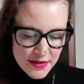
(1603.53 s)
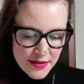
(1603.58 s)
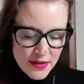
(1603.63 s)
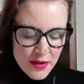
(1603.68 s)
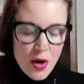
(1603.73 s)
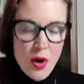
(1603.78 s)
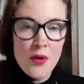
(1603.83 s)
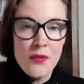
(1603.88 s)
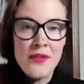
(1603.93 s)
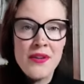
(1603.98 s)

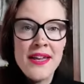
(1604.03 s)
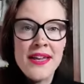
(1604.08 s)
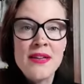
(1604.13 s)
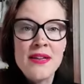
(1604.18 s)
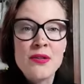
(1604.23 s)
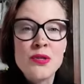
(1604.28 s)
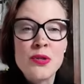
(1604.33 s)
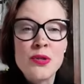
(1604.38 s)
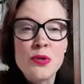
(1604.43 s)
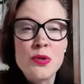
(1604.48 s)

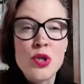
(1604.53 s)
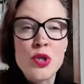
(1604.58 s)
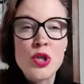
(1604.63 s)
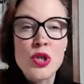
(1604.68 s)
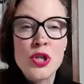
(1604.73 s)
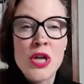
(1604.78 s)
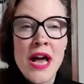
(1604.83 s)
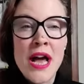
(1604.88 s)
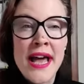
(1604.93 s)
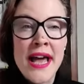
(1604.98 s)
continues to
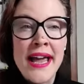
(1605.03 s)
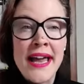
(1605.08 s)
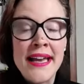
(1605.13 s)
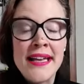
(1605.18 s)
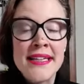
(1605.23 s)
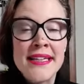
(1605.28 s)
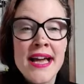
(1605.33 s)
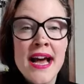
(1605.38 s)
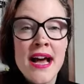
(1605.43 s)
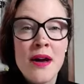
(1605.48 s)

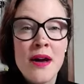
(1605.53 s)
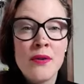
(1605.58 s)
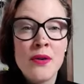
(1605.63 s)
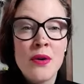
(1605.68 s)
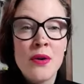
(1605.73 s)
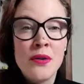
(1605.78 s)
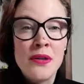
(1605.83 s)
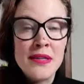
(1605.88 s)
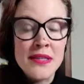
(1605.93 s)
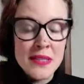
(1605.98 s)
shine down
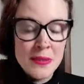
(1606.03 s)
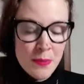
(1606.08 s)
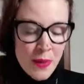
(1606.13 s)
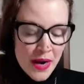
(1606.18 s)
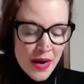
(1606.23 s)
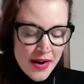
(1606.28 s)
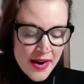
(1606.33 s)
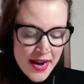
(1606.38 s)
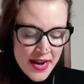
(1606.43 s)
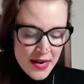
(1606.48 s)
on this
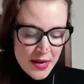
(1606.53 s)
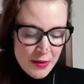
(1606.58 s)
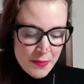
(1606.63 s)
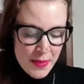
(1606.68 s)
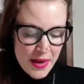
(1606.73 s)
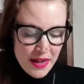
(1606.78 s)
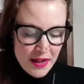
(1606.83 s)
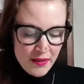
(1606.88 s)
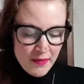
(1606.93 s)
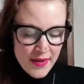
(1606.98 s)
part in your
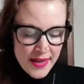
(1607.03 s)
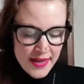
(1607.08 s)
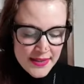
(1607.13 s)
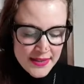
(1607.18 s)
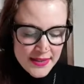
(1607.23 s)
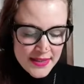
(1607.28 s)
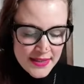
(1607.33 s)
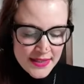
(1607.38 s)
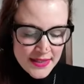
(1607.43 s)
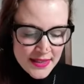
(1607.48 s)

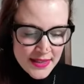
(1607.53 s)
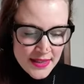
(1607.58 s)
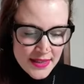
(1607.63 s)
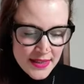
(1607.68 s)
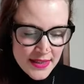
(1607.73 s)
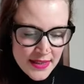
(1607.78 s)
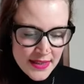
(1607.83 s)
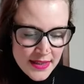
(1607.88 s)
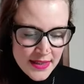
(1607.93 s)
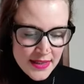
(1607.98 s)
pelvis.
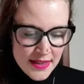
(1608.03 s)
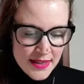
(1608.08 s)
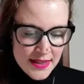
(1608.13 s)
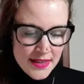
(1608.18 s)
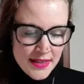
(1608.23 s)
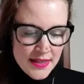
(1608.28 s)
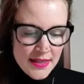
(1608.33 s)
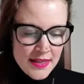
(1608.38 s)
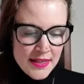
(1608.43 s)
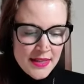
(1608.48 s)

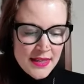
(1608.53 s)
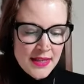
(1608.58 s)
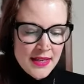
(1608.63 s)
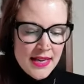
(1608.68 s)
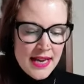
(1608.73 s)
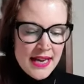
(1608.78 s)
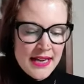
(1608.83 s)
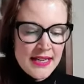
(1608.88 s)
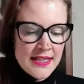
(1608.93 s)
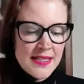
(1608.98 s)

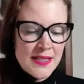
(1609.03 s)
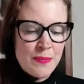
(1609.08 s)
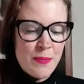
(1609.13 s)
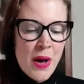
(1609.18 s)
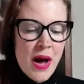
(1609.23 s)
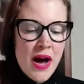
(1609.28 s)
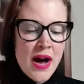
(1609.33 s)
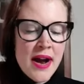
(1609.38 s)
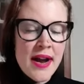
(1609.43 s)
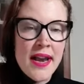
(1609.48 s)
And this
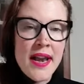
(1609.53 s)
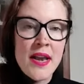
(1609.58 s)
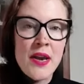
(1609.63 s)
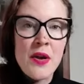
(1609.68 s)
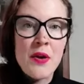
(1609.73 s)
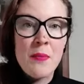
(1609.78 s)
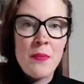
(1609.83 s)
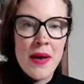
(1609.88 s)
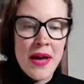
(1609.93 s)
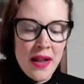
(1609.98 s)
part in
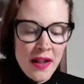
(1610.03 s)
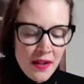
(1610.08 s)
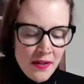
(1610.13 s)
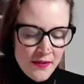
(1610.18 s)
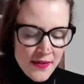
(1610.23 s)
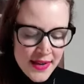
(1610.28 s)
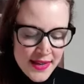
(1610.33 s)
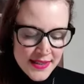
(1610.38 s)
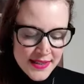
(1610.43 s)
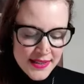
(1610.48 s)
your
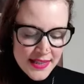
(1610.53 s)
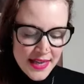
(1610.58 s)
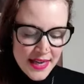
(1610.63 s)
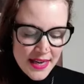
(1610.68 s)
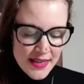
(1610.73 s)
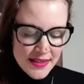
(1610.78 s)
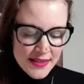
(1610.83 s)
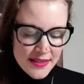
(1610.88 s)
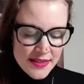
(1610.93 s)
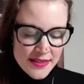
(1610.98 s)
pelvis
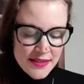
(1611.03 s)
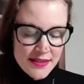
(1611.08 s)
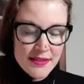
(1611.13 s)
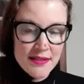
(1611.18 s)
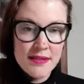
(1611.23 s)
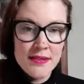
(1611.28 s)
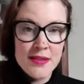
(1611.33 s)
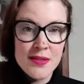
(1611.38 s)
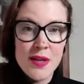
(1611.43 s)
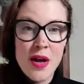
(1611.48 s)
is
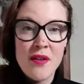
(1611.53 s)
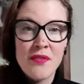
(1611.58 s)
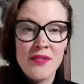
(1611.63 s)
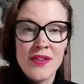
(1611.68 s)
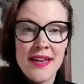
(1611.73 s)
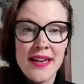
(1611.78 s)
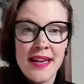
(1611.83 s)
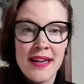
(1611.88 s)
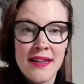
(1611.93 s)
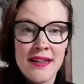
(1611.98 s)

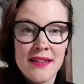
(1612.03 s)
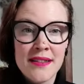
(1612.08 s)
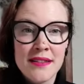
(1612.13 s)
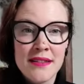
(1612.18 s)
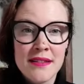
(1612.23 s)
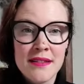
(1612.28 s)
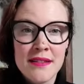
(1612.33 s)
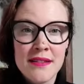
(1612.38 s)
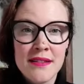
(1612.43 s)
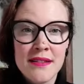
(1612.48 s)
softening,
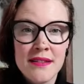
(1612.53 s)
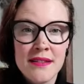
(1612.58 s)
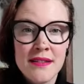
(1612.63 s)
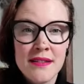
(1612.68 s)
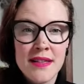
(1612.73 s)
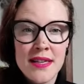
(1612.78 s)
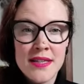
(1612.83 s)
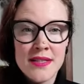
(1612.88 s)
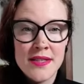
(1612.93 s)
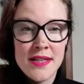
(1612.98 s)

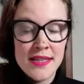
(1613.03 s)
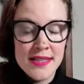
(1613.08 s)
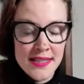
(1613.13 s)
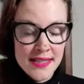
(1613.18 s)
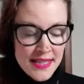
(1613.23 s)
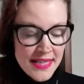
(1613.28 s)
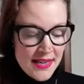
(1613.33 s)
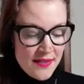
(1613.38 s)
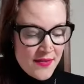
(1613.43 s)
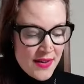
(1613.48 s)
is
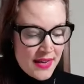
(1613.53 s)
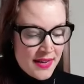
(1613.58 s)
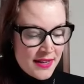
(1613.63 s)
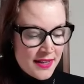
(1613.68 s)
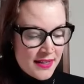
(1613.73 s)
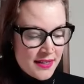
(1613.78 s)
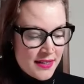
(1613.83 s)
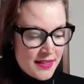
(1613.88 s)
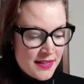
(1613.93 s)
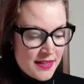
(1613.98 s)
receiving,
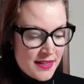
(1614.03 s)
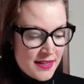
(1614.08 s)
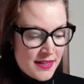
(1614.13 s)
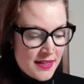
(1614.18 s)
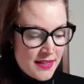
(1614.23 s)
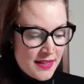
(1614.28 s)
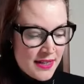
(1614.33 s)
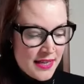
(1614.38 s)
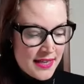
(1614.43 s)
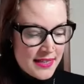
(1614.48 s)

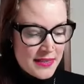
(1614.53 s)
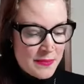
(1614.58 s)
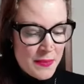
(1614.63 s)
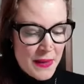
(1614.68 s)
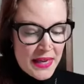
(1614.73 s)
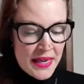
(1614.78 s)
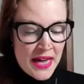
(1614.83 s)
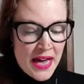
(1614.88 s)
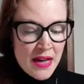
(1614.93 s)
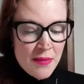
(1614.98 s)
is
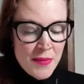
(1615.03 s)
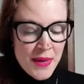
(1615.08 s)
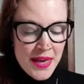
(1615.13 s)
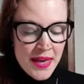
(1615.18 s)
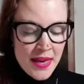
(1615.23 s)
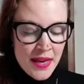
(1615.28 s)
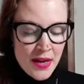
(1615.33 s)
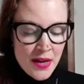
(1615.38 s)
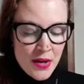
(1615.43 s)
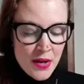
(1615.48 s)

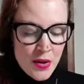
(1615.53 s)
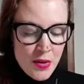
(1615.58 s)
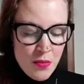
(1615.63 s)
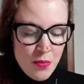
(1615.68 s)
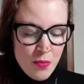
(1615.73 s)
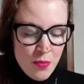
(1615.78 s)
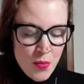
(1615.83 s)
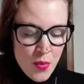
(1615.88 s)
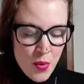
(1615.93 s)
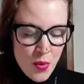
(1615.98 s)
becoming
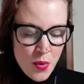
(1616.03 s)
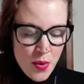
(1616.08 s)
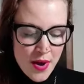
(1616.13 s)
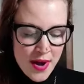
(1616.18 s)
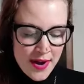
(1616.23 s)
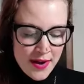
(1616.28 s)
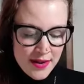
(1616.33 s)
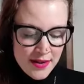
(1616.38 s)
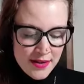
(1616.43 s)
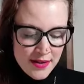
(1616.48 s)
more
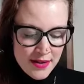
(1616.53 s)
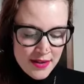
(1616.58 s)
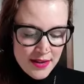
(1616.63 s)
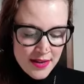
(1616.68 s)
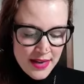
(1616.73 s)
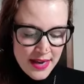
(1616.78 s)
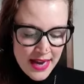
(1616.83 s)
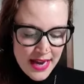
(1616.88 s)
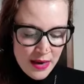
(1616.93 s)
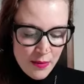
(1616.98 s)

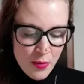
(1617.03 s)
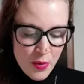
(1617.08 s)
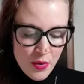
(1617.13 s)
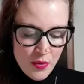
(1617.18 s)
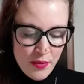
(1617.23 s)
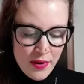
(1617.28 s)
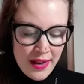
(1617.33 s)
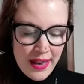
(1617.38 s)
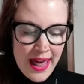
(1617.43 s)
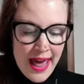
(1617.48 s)
and more
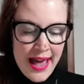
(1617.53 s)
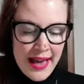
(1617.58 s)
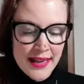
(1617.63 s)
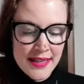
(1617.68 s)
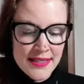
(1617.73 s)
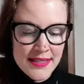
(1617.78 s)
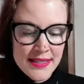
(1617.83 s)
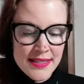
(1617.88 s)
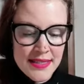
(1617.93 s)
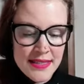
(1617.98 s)

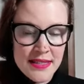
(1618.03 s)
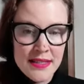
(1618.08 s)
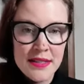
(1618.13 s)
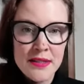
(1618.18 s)
relaxed.